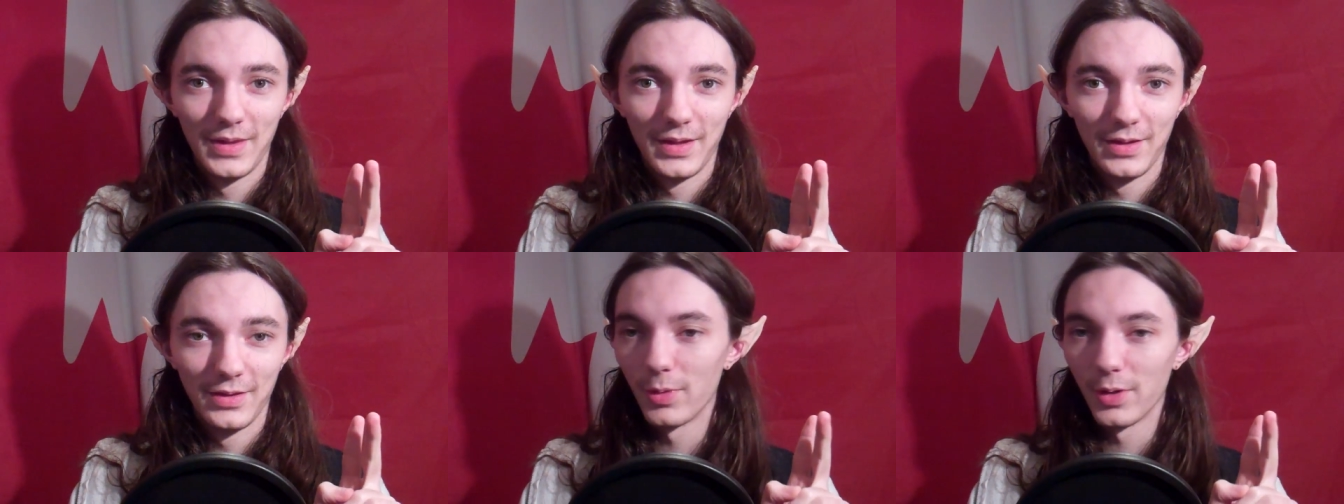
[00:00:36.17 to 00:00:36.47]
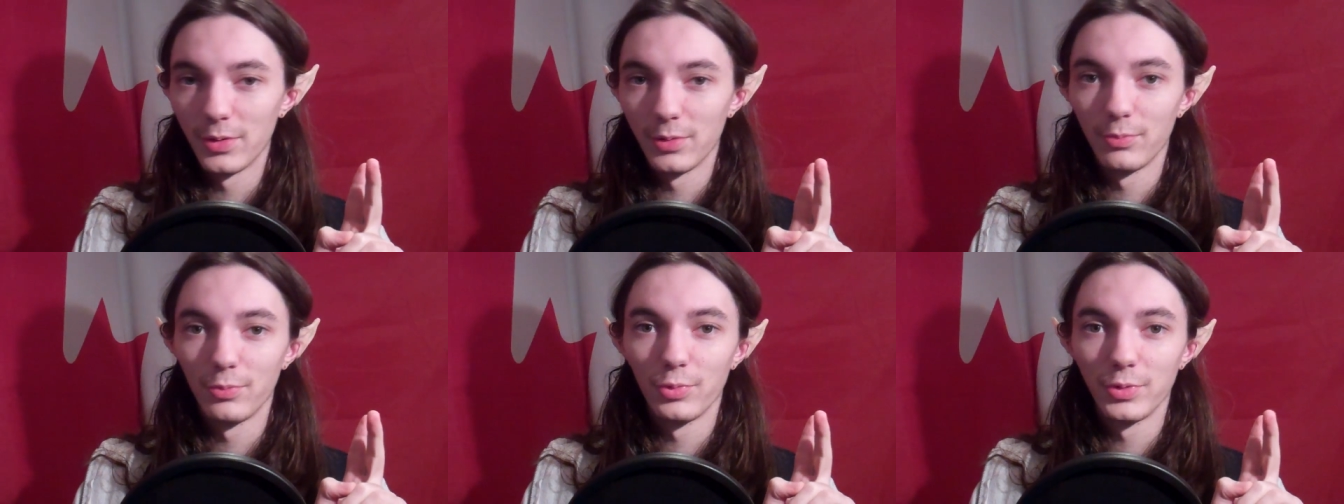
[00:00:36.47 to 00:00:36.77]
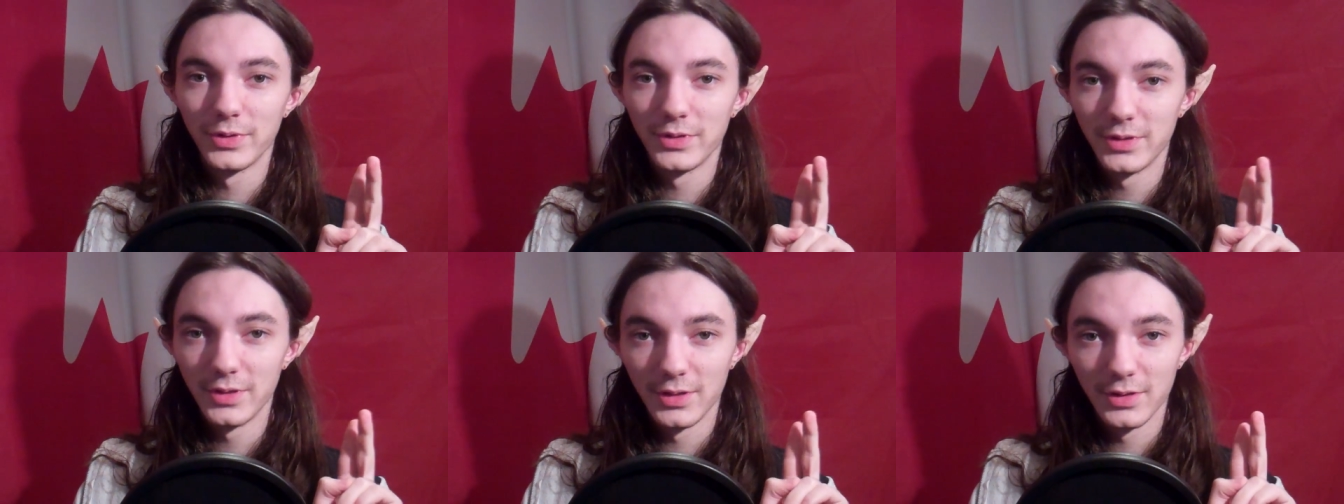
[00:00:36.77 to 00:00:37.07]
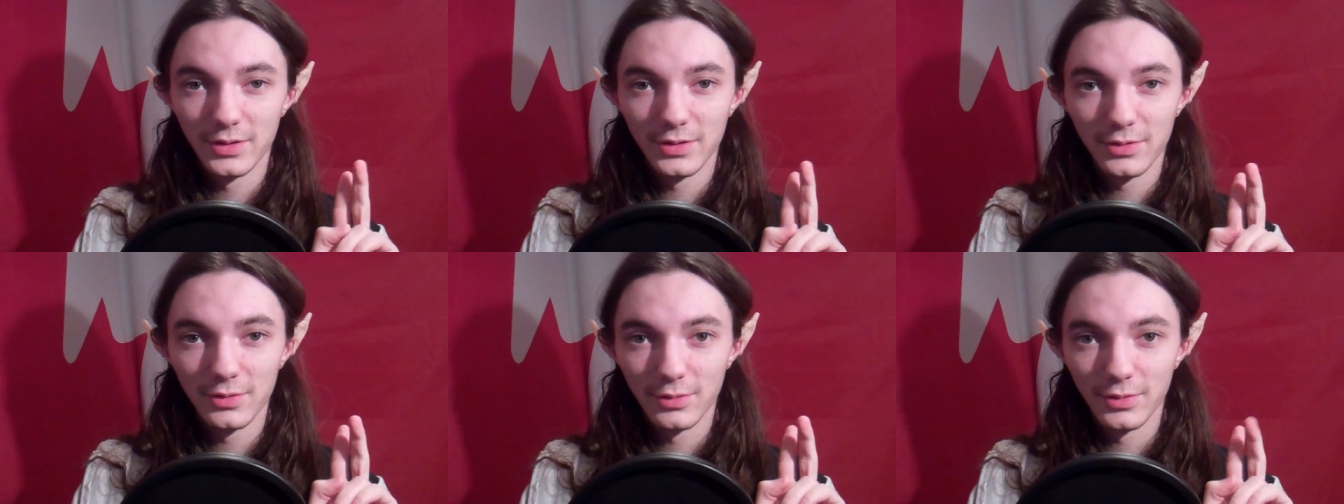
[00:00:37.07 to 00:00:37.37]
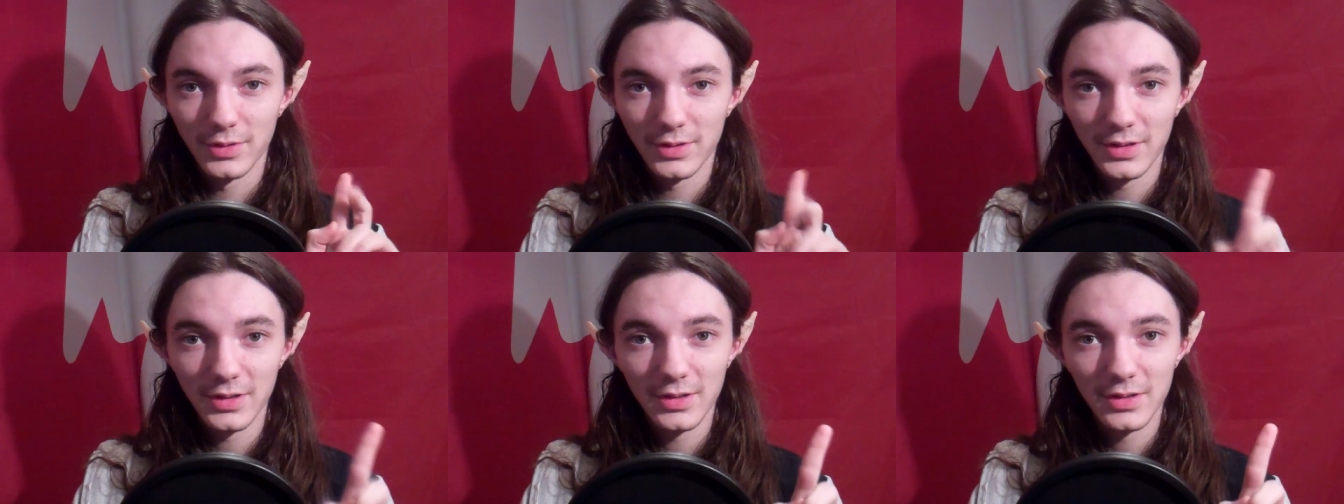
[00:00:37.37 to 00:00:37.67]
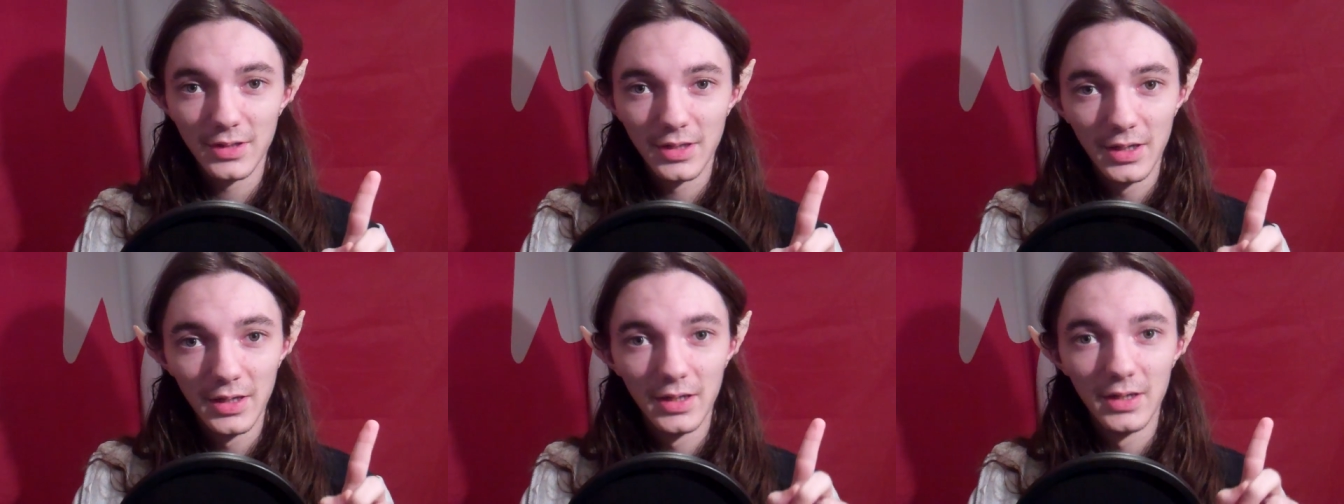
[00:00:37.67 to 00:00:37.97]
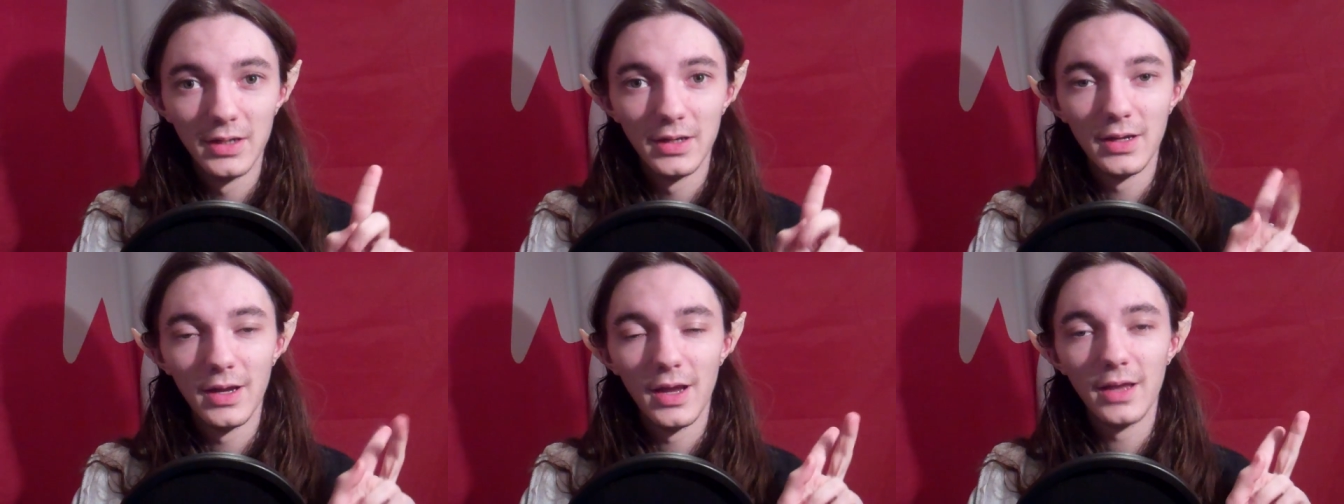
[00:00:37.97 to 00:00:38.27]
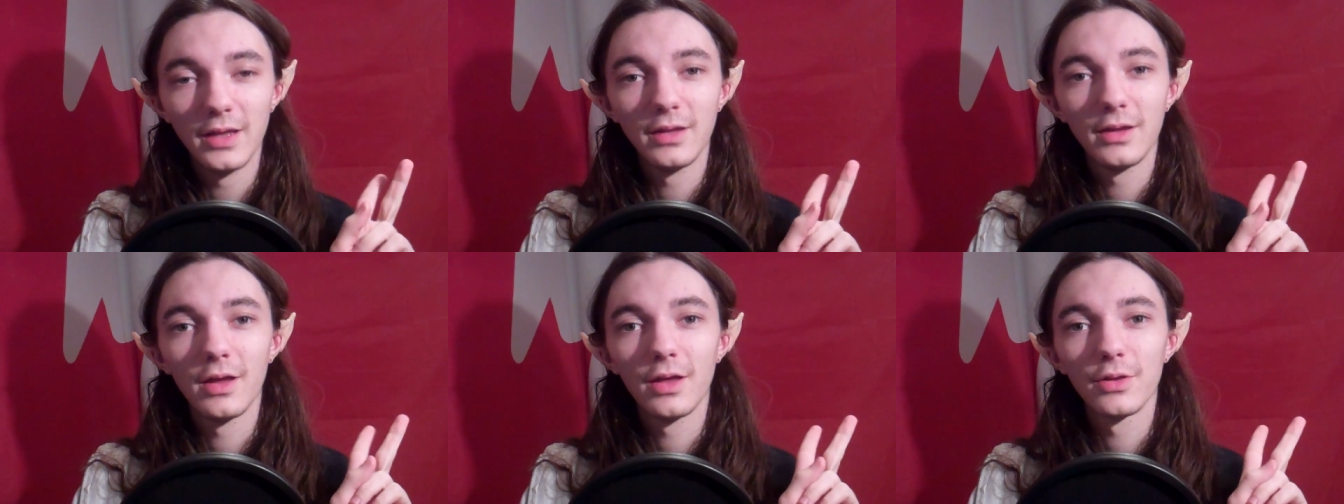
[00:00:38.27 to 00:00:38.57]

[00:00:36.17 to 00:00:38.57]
One of them was Sinister Sid, and the